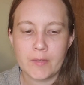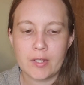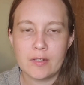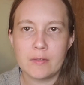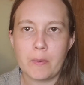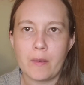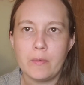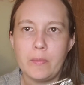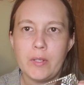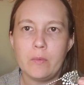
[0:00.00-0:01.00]
this is
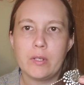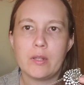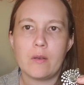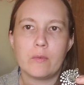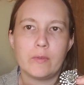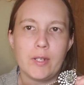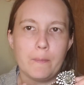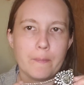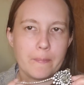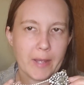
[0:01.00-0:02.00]
probably one of the
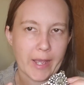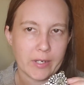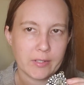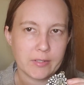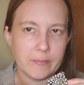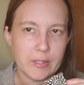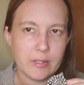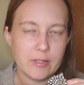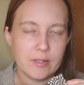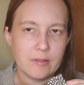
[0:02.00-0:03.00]
only bad
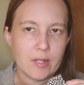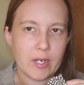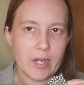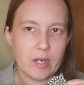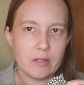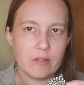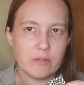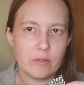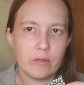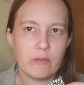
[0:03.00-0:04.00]
experiences that I had at the
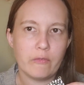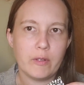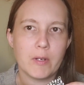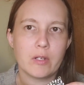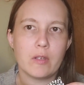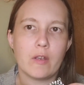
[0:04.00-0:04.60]
Stirling Flea Market.